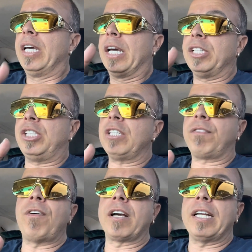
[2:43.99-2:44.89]
and she's
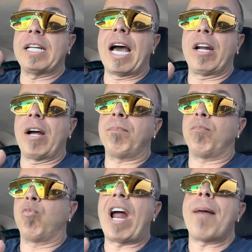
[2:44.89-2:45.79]
fucking not
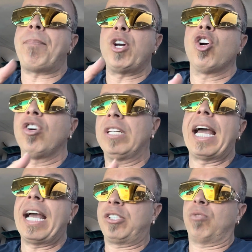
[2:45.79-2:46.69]
wrapping her
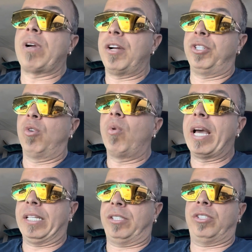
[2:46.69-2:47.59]
legs around your
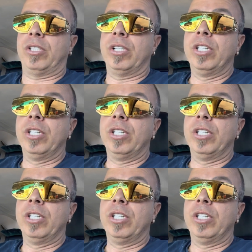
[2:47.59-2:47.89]
waist,